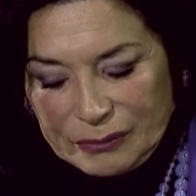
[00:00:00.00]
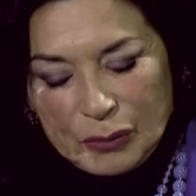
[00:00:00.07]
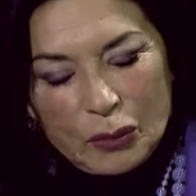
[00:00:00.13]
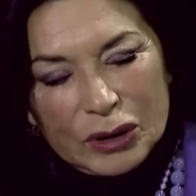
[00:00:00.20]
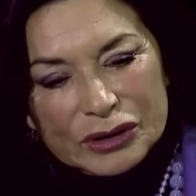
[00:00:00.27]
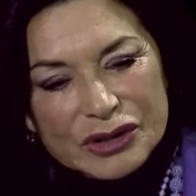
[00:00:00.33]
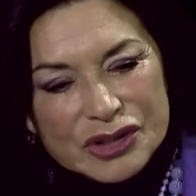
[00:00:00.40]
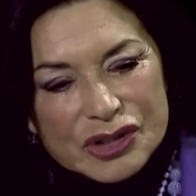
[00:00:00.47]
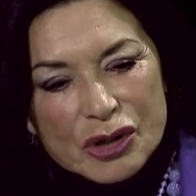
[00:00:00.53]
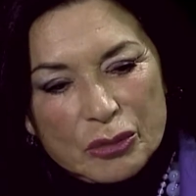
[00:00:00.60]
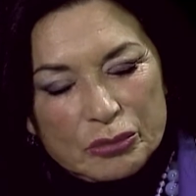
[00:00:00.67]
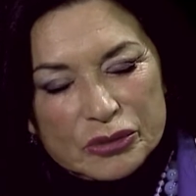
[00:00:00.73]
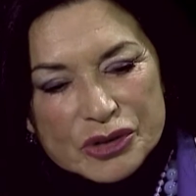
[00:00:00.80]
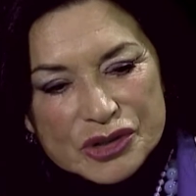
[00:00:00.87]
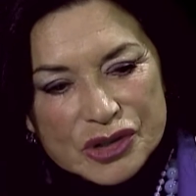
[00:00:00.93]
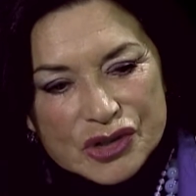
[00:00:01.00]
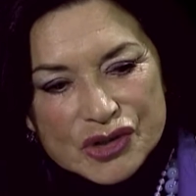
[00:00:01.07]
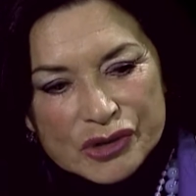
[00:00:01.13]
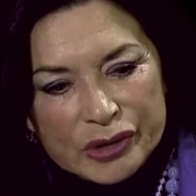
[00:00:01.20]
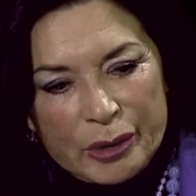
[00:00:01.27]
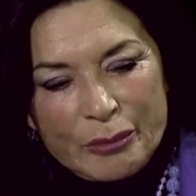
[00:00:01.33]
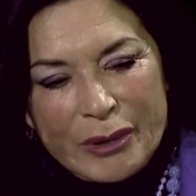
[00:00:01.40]
what is your
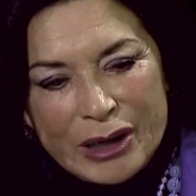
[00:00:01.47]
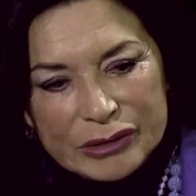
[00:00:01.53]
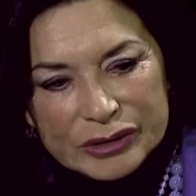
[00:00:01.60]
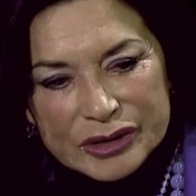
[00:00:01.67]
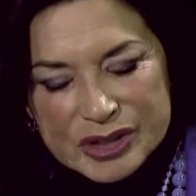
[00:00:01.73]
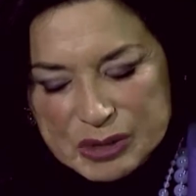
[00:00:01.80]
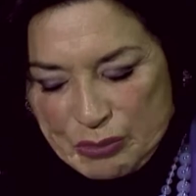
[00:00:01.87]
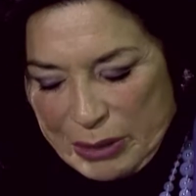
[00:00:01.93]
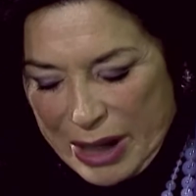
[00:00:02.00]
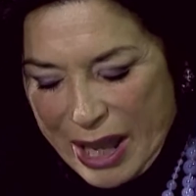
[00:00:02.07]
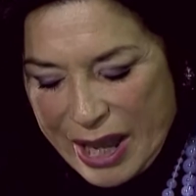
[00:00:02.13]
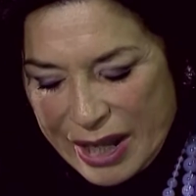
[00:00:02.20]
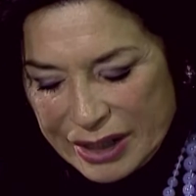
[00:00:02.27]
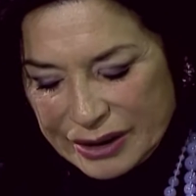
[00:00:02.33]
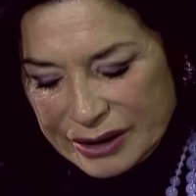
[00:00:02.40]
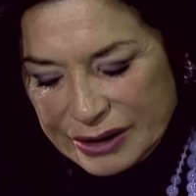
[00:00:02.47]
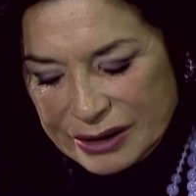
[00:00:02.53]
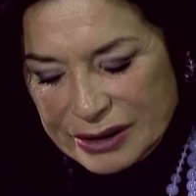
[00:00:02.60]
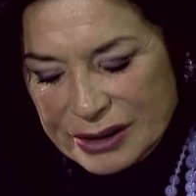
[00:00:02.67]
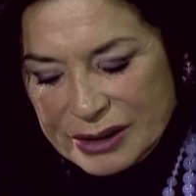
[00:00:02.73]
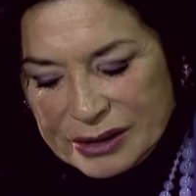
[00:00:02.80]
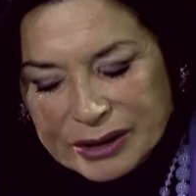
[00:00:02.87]
position about this plan,
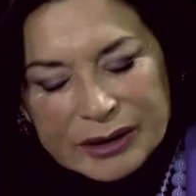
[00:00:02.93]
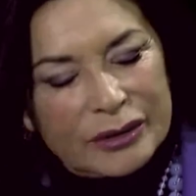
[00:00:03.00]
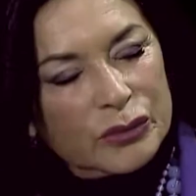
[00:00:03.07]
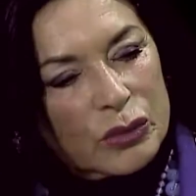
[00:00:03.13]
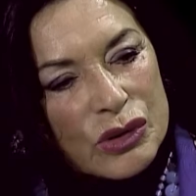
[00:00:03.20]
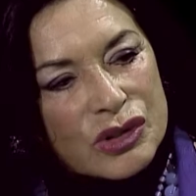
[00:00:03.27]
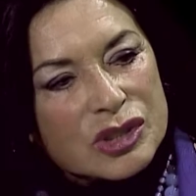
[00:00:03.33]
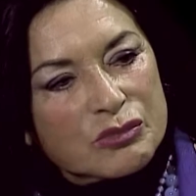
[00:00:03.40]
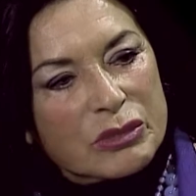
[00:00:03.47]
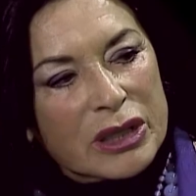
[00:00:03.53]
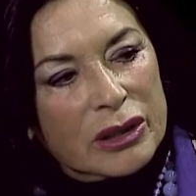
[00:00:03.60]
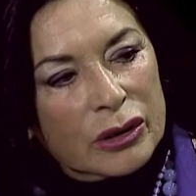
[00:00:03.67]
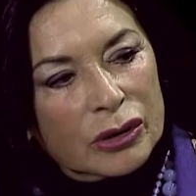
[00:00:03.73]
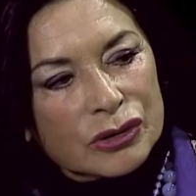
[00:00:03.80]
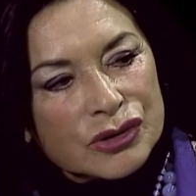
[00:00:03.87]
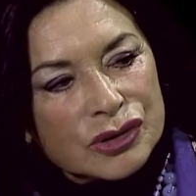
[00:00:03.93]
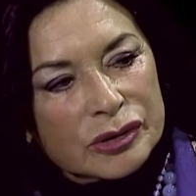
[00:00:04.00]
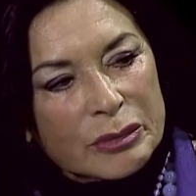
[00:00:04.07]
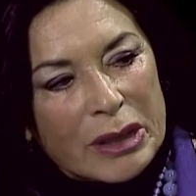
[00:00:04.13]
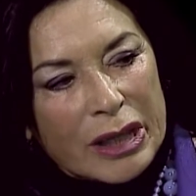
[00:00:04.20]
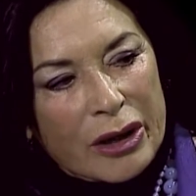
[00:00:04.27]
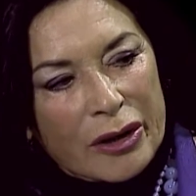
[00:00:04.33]
which has been
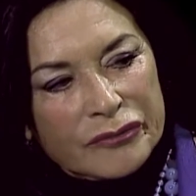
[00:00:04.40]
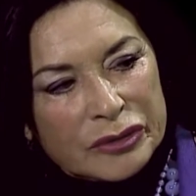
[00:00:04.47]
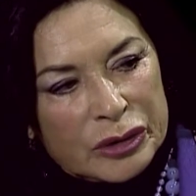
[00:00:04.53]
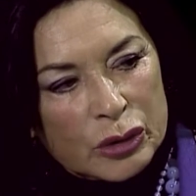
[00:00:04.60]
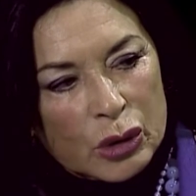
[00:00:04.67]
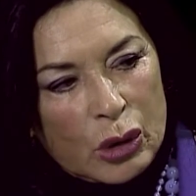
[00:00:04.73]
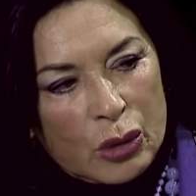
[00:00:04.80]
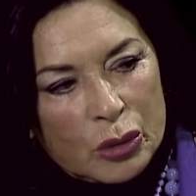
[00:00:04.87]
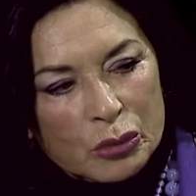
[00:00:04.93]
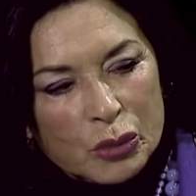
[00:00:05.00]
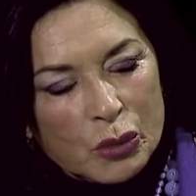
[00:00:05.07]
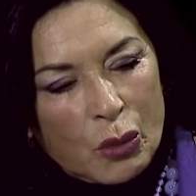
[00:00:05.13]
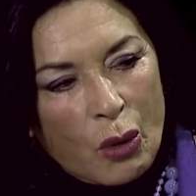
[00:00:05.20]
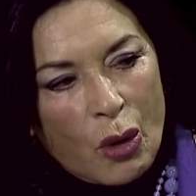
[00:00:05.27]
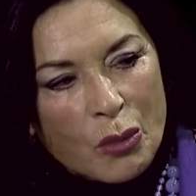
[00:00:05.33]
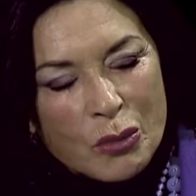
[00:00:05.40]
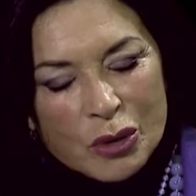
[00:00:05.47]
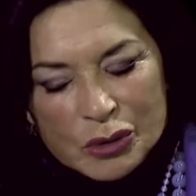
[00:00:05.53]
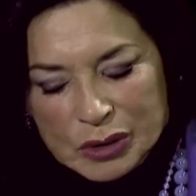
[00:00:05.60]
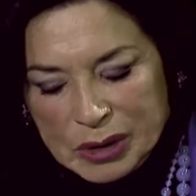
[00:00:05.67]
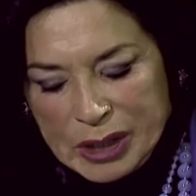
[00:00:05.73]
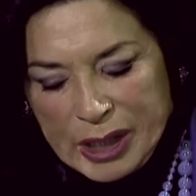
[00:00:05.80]
launched by Governor
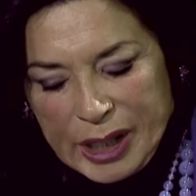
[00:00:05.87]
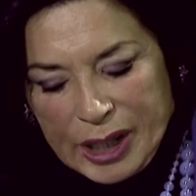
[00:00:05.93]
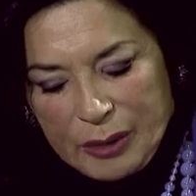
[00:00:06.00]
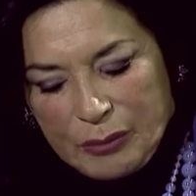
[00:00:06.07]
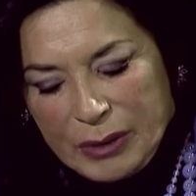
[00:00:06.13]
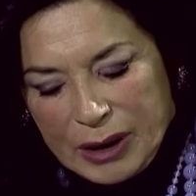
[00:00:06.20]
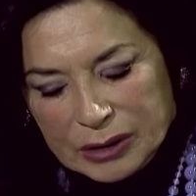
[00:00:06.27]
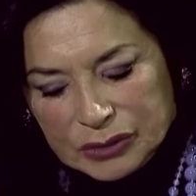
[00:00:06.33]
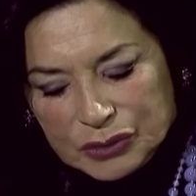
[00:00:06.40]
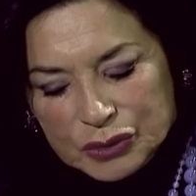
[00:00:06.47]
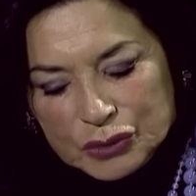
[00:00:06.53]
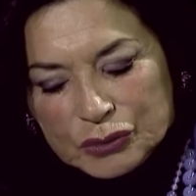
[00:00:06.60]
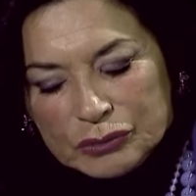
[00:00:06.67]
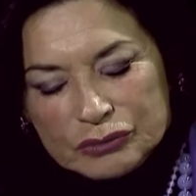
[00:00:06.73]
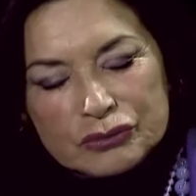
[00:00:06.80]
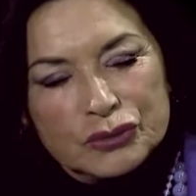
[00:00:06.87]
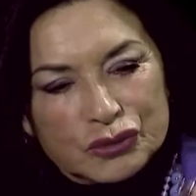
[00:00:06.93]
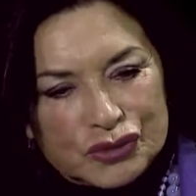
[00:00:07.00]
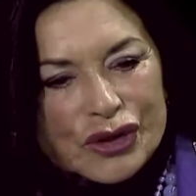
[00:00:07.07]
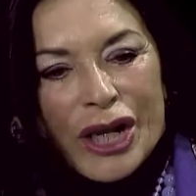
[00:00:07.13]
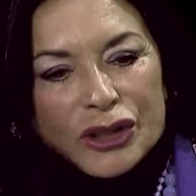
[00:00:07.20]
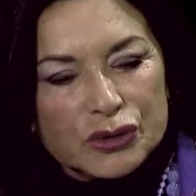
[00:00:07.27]
Cuomo, about to
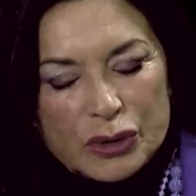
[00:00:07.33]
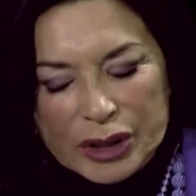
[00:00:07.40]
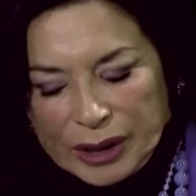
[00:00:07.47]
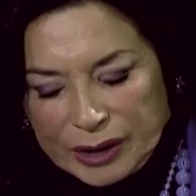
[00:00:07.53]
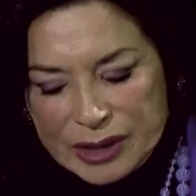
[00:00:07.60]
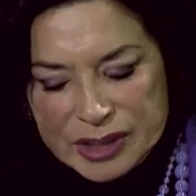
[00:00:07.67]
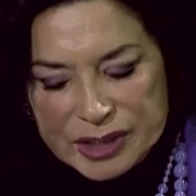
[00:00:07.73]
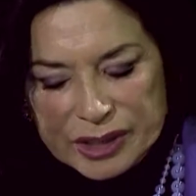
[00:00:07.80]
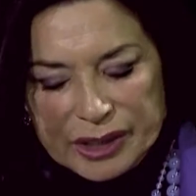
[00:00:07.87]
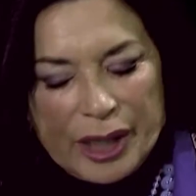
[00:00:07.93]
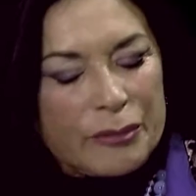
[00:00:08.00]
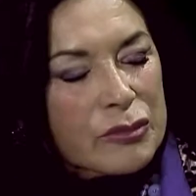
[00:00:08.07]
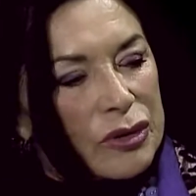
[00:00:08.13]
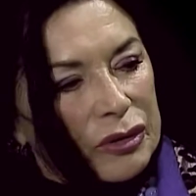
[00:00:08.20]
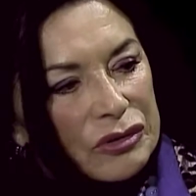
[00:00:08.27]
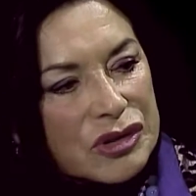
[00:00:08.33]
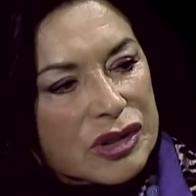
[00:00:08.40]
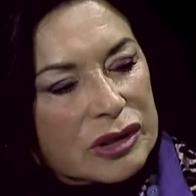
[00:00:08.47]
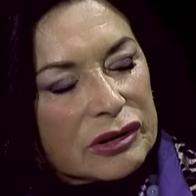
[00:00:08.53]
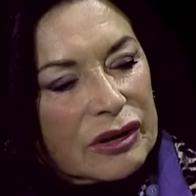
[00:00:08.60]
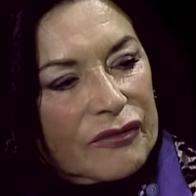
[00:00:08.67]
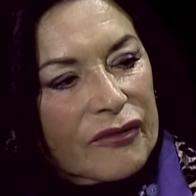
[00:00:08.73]
try to increase the number of
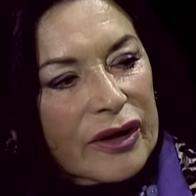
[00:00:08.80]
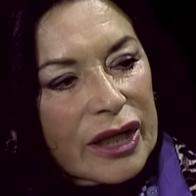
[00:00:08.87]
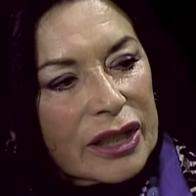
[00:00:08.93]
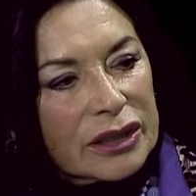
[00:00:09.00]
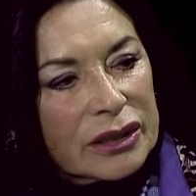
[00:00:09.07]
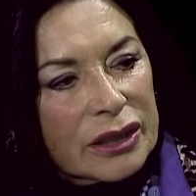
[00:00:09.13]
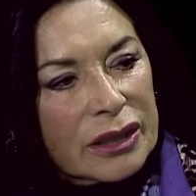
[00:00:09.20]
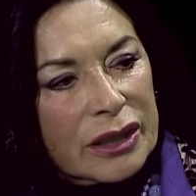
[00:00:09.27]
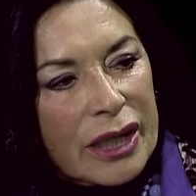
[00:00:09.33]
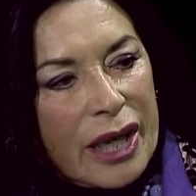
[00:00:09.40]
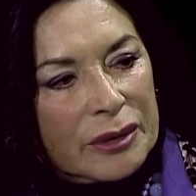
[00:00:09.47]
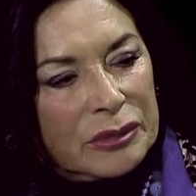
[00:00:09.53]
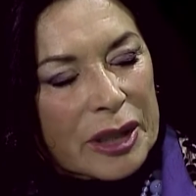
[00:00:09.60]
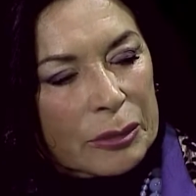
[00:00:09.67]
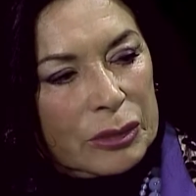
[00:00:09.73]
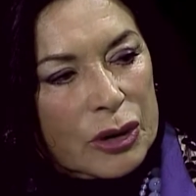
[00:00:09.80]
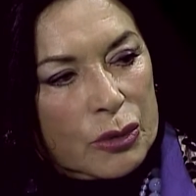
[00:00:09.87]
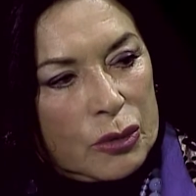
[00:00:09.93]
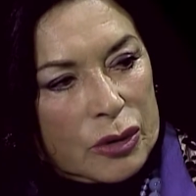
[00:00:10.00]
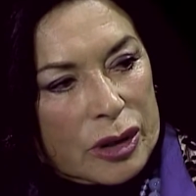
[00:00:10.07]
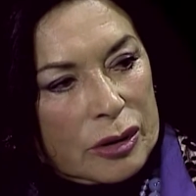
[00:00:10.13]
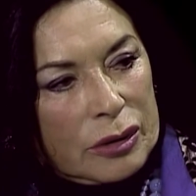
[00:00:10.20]
certified
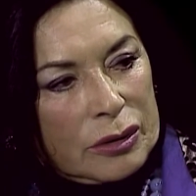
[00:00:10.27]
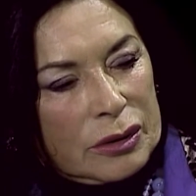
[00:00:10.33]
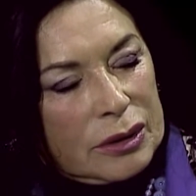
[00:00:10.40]
NWE?